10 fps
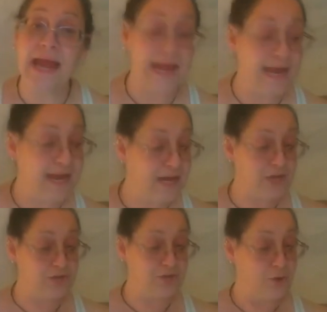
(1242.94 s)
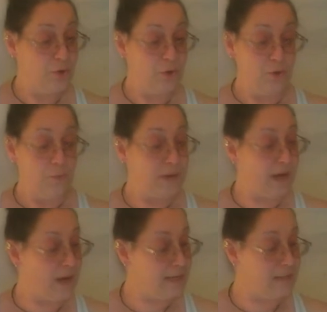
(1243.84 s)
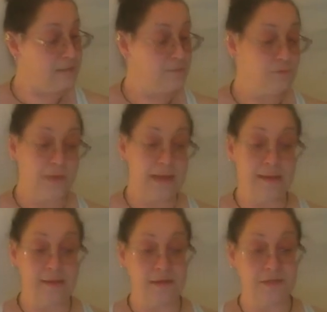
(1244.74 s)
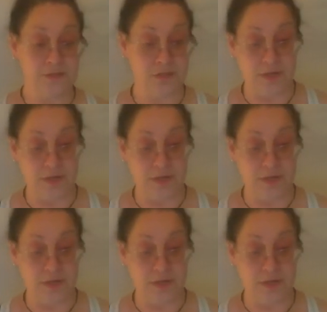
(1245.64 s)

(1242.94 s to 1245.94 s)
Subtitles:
and we got it. And